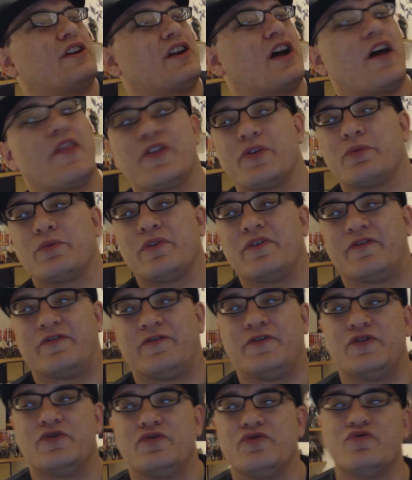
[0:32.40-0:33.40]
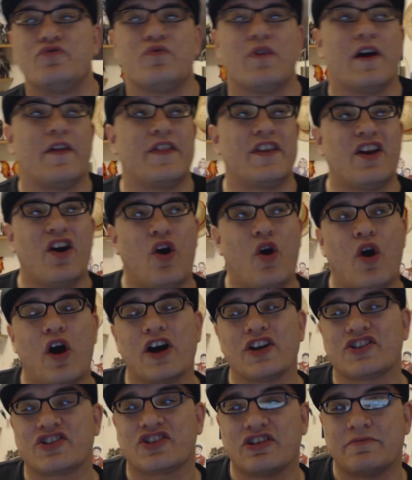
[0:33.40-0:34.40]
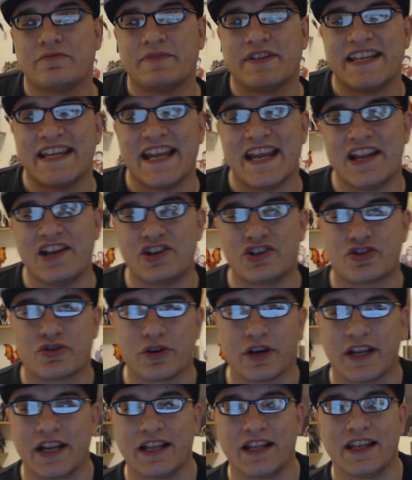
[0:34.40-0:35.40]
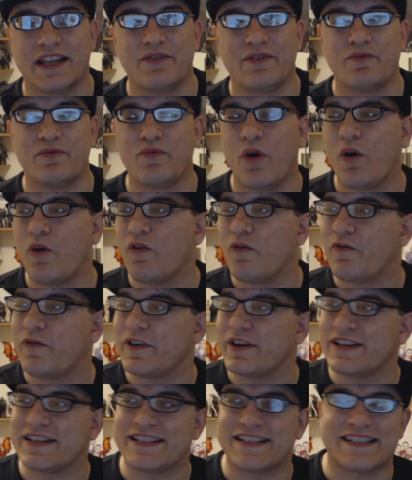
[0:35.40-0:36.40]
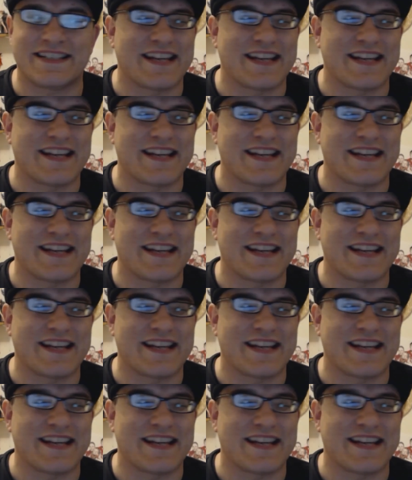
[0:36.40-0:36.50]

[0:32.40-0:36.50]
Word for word: you another review on the awesome and the intricately woven